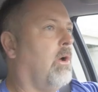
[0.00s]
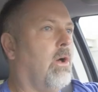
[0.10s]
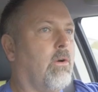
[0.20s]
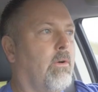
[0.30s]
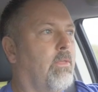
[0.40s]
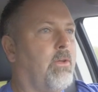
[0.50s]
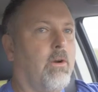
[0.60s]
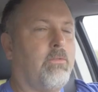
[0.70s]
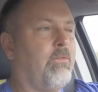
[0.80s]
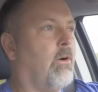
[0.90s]
you hunger and
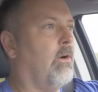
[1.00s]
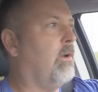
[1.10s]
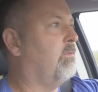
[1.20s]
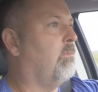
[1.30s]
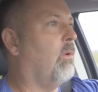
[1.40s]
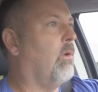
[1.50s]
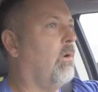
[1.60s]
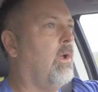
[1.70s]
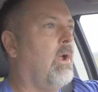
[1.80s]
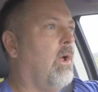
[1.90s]
thirst for, is more
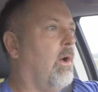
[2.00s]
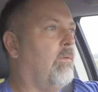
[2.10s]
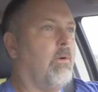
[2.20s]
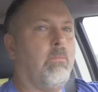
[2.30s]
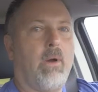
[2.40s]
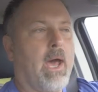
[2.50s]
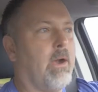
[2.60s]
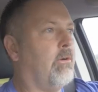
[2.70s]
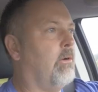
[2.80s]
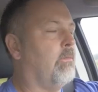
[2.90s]
of your
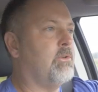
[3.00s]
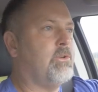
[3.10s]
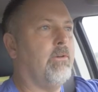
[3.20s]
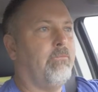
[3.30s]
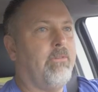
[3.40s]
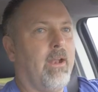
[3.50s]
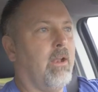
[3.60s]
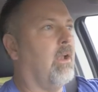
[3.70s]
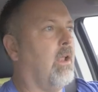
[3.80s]
bridegroom, because you have fell in